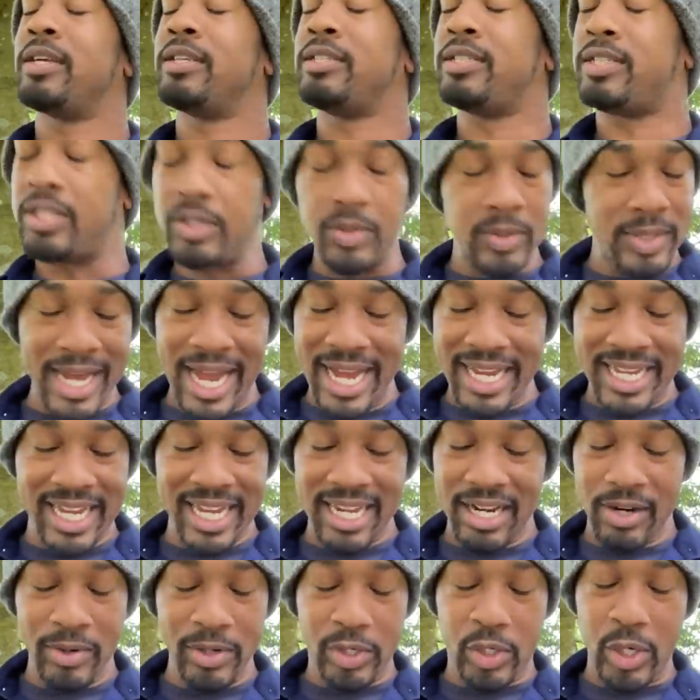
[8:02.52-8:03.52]
do not
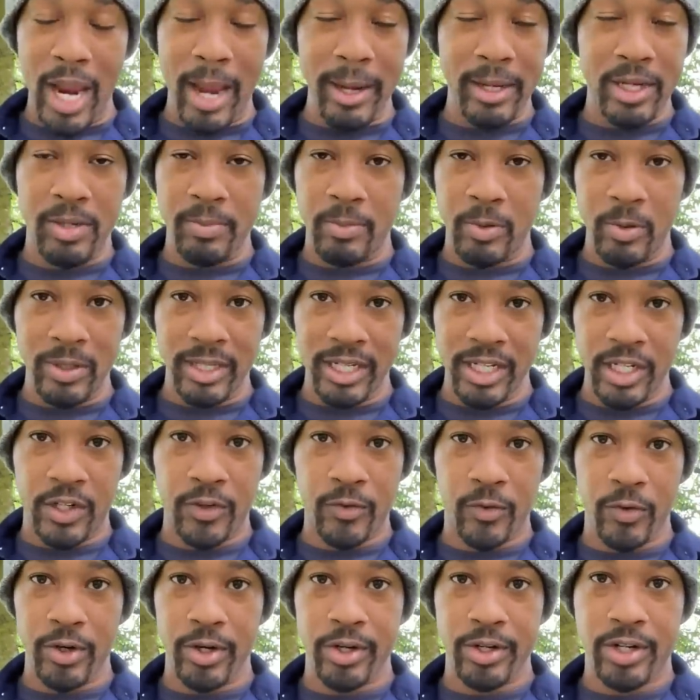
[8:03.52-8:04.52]
get a retractable leash
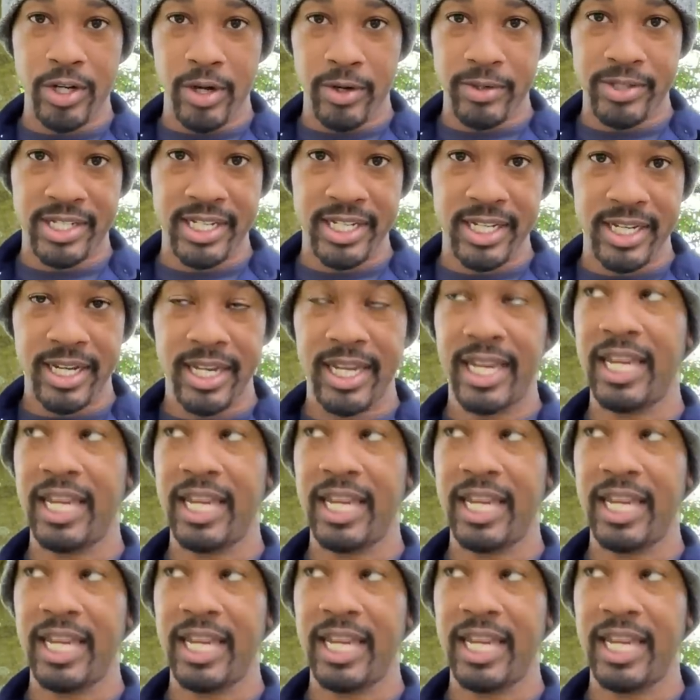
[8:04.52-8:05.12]
for your Tosa.